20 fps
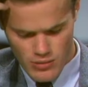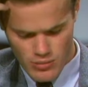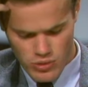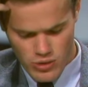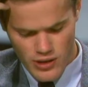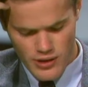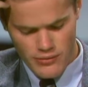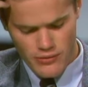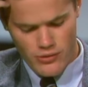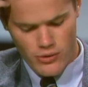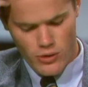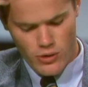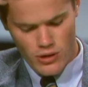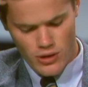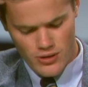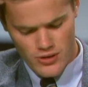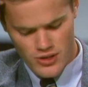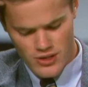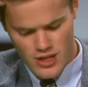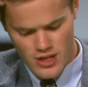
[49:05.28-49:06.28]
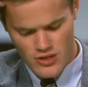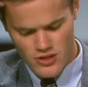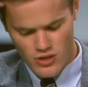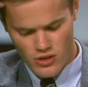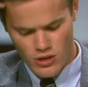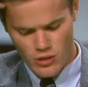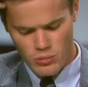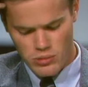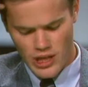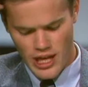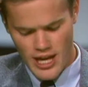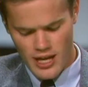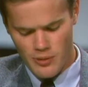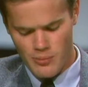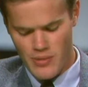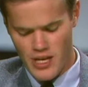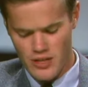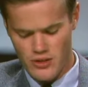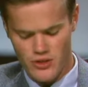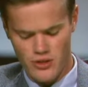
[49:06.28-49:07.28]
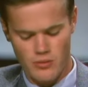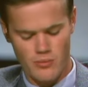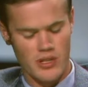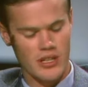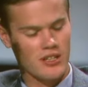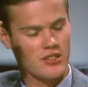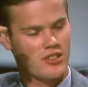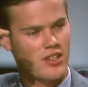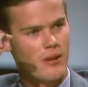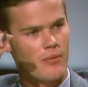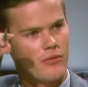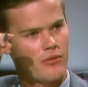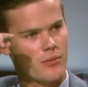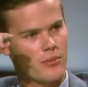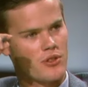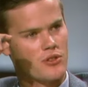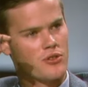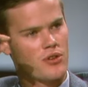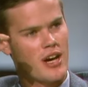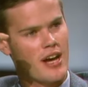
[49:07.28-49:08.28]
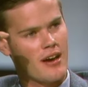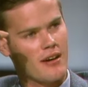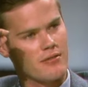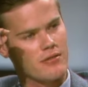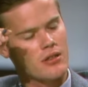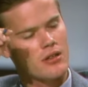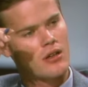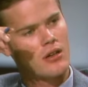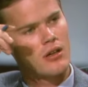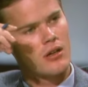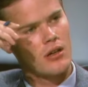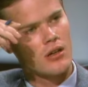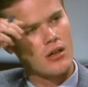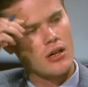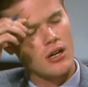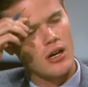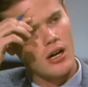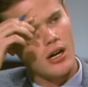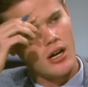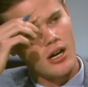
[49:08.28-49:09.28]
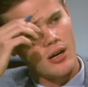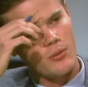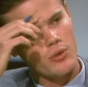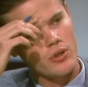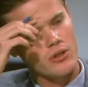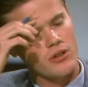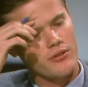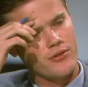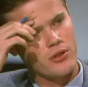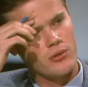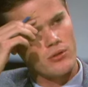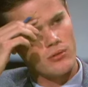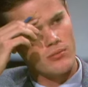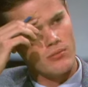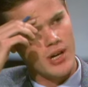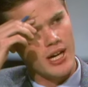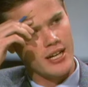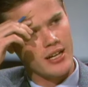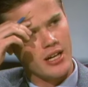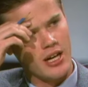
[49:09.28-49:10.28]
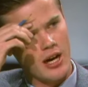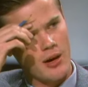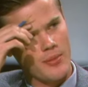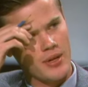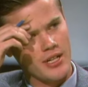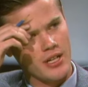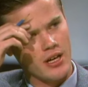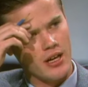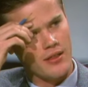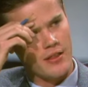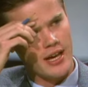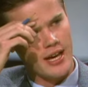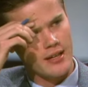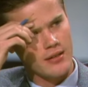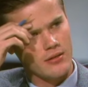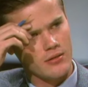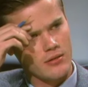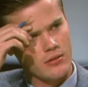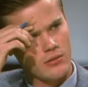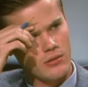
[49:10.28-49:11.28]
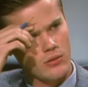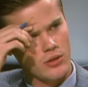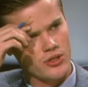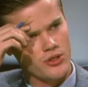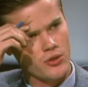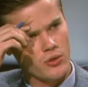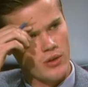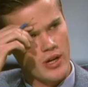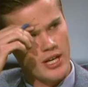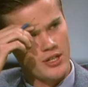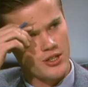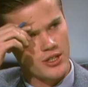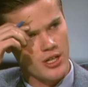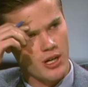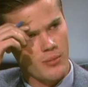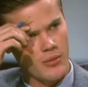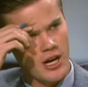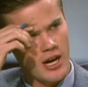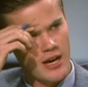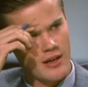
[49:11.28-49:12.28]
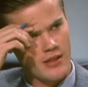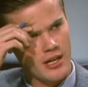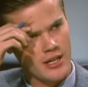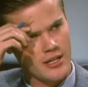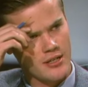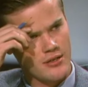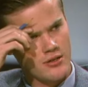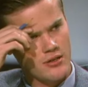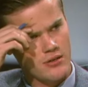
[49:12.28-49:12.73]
Point 4 states all black men should be exempt from the draft. I'm wondering if you would mind commenting on that, what your rationale behind that is.